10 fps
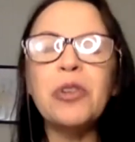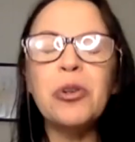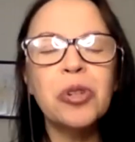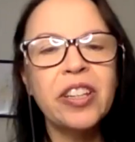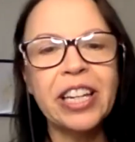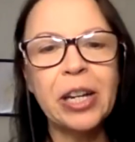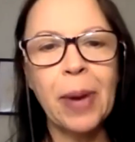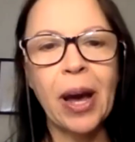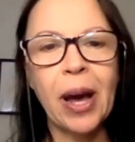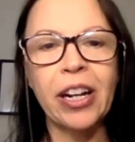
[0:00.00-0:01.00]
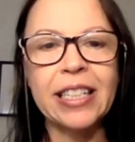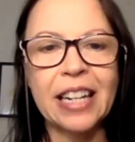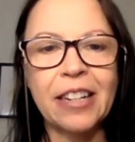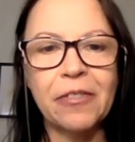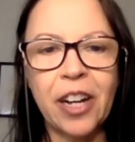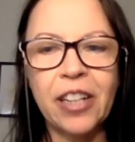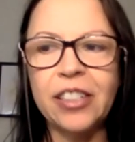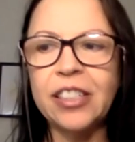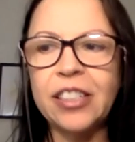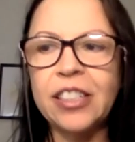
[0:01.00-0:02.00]
If you really think about it,
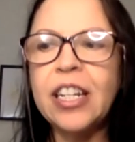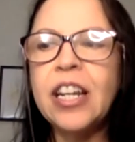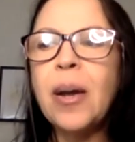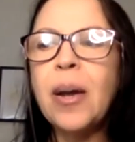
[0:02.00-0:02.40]
Seinfeld